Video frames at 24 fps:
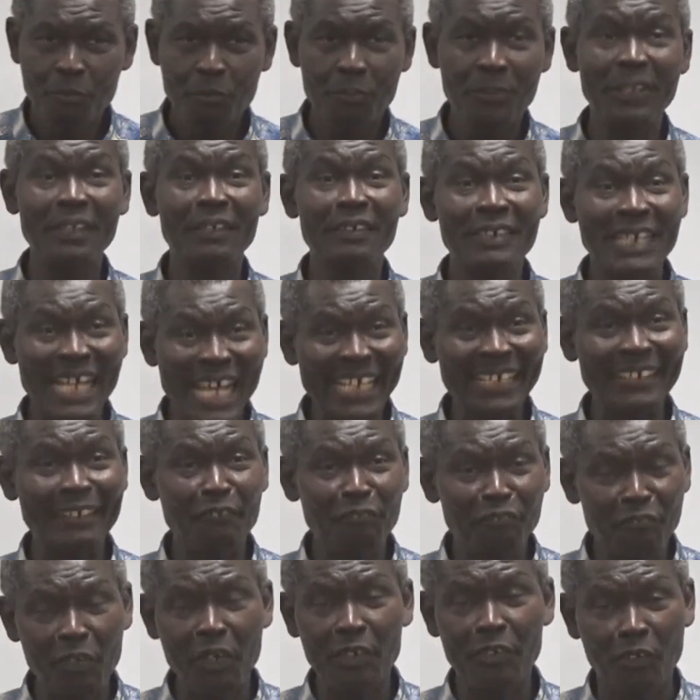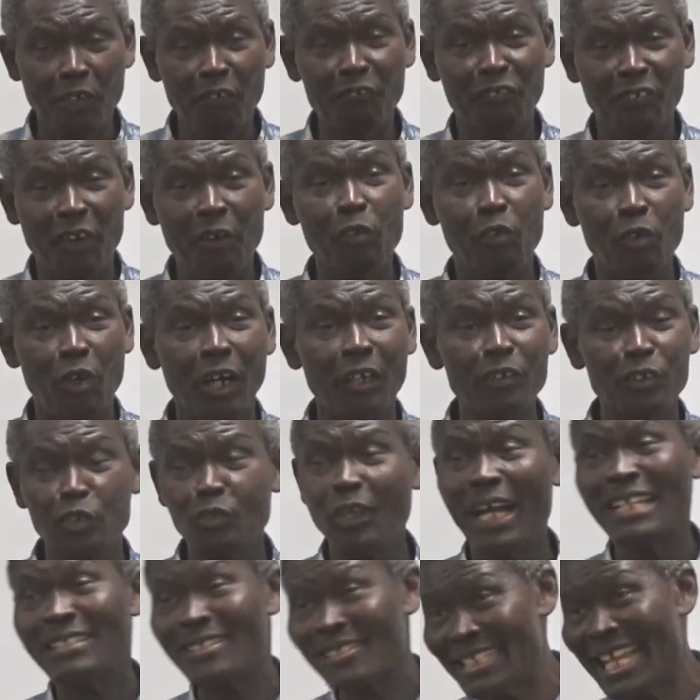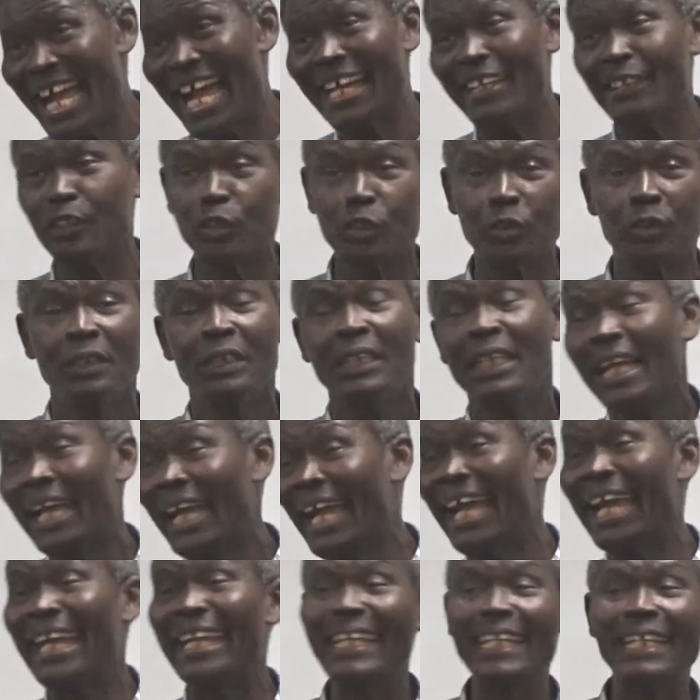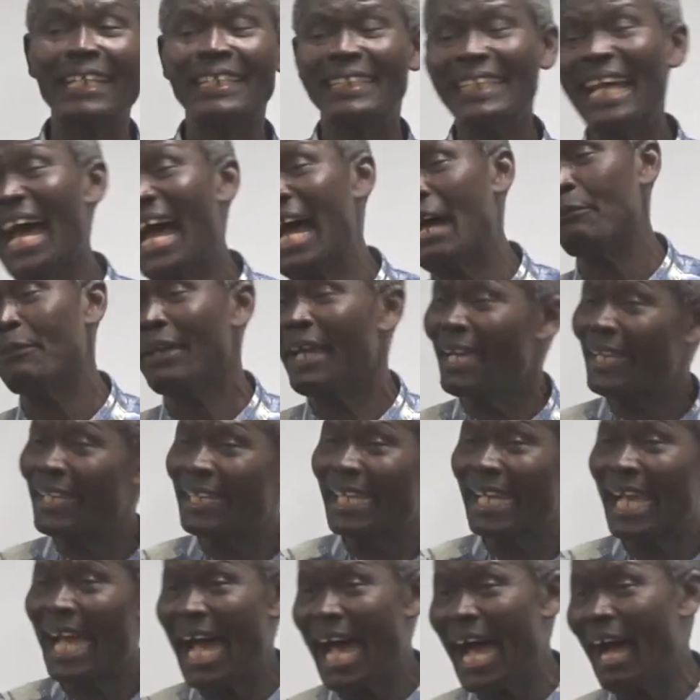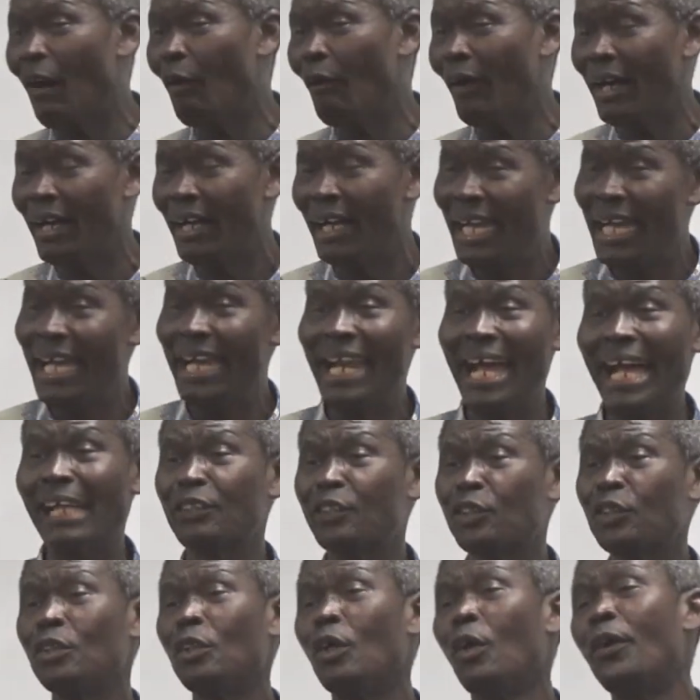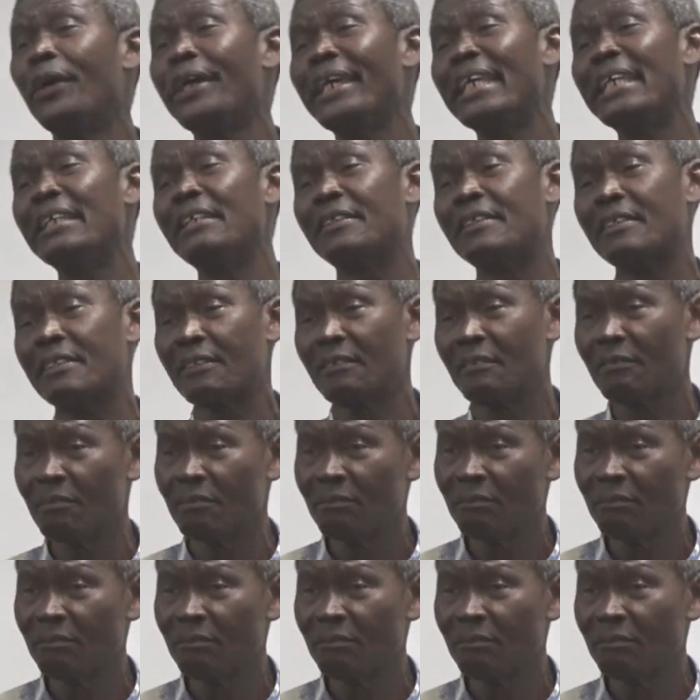Be ready for God to assign you any time, any hour, and ask you, don't eat.